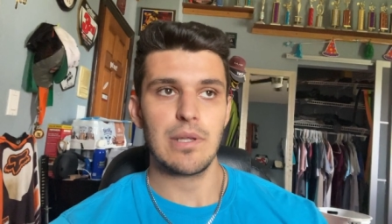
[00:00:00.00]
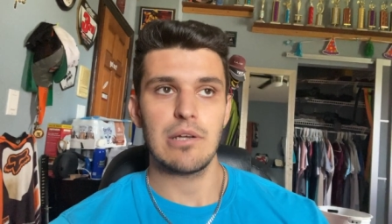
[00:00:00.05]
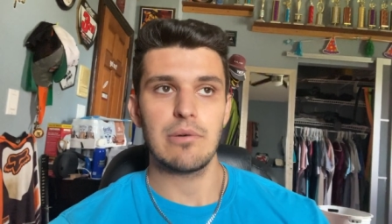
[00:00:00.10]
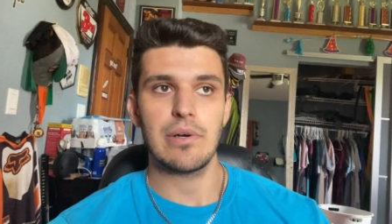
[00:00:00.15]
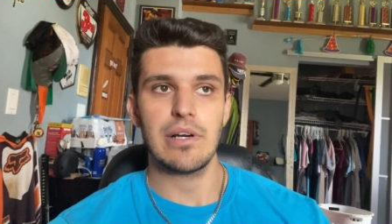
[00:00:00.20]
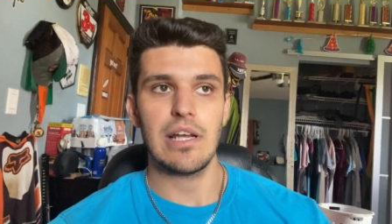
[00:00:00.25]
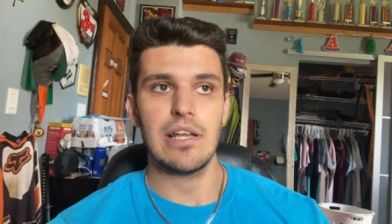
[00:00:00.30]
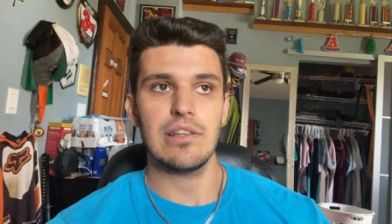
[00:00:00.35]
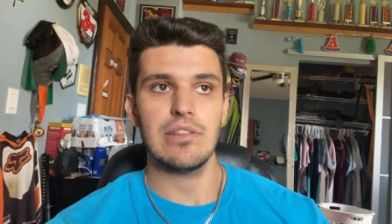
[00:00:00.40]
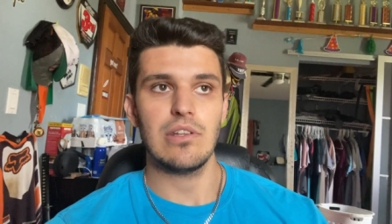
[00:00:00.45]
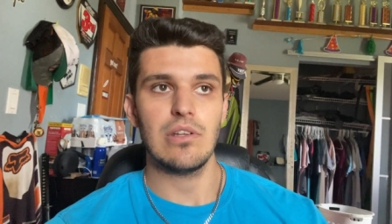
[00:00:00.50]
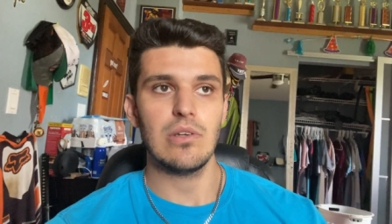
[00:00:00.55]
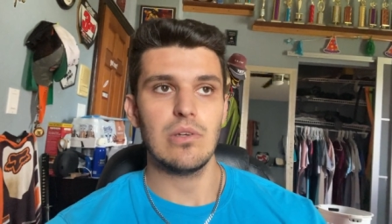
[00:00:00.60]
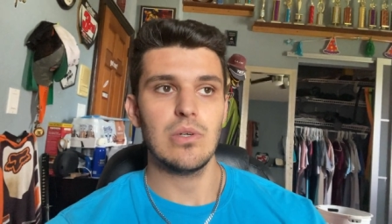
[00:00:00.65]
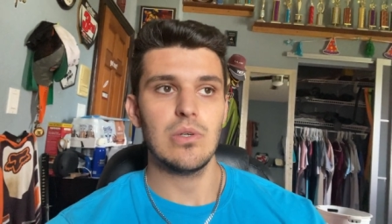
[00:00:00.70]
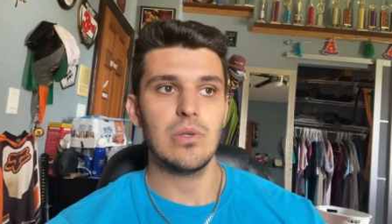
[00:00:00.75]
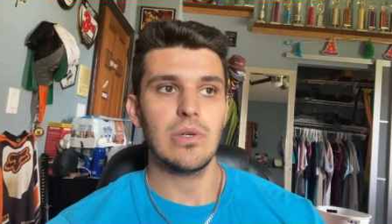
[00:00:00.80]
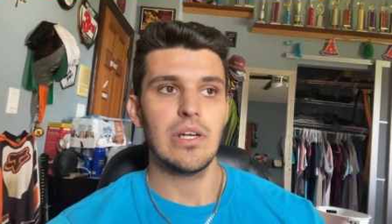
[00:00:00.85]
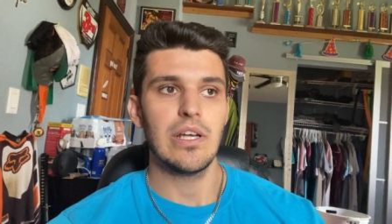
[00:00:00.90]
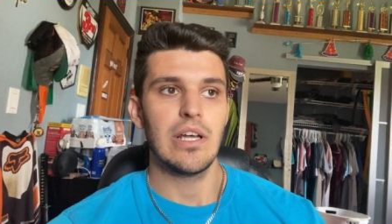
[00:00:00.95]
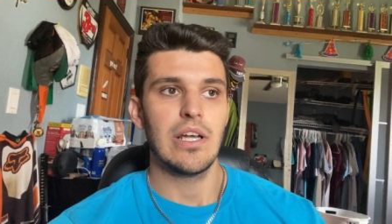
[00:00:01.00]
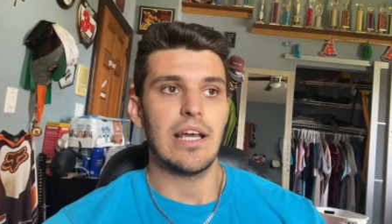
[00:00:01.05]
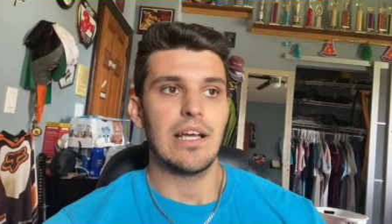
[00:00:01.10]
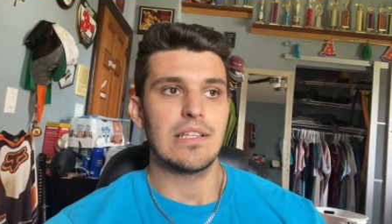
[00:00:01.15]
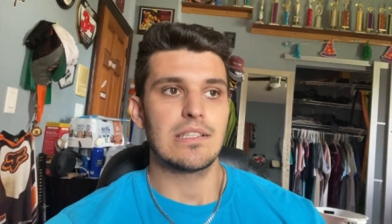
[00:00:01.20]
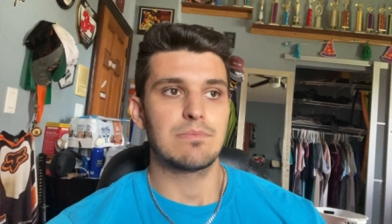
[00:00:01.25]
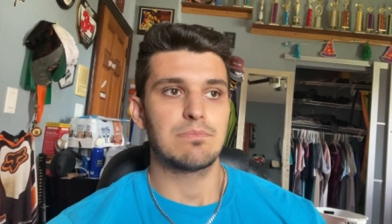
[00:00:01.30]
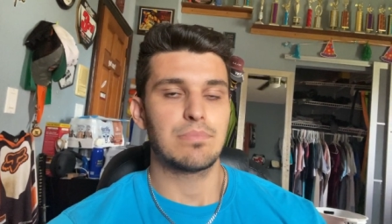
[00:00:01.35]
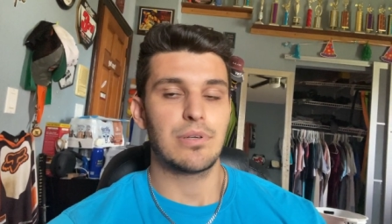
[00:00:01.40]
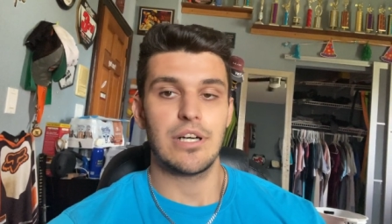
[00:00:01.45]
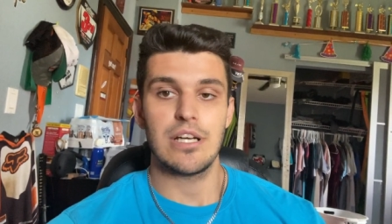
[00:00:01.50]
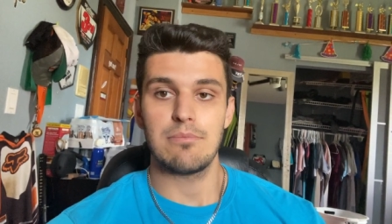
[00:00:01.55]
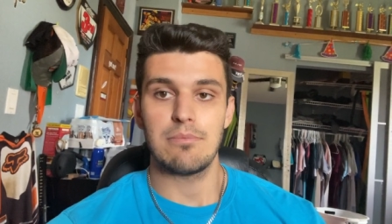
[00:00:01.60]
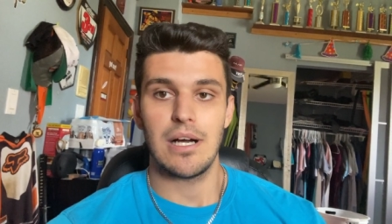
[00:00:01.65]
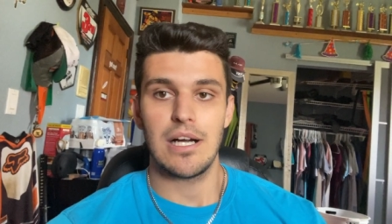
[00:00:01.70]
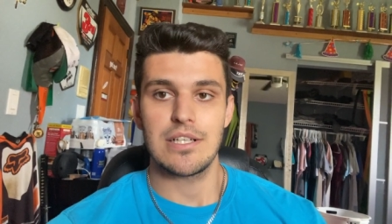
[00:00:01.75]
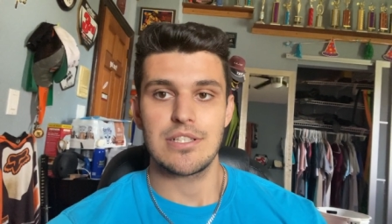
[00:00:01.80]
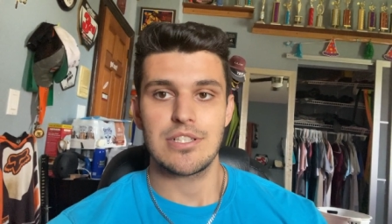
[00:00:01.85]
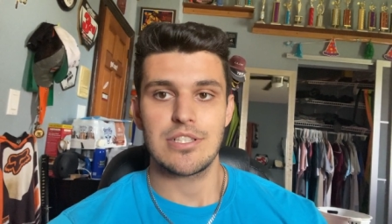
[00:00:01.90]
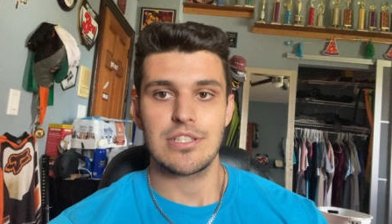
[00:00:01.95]
And when I do, it's pretty
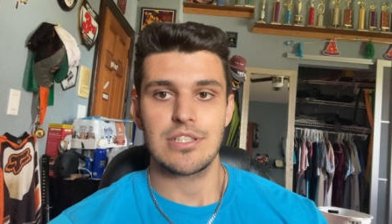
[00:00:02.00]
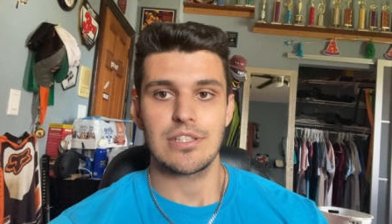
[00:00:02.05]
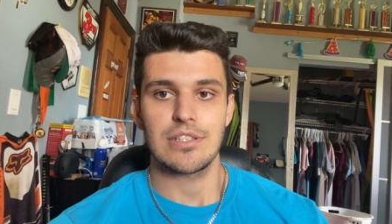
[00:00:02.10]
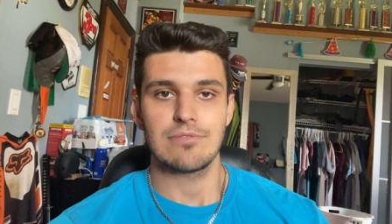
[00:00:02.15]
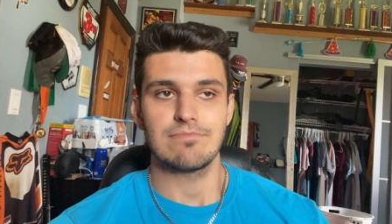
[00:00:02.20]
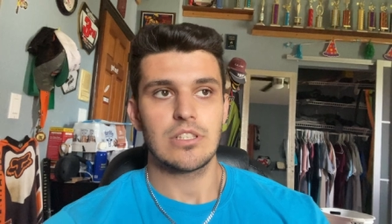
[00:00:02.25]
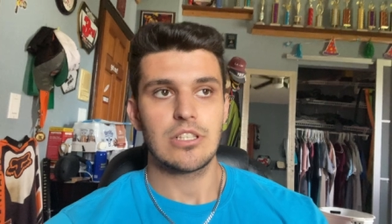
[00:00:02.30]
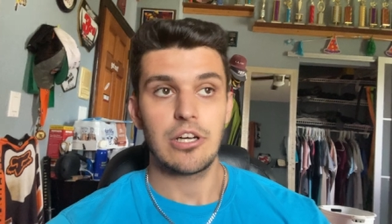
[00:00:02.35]
much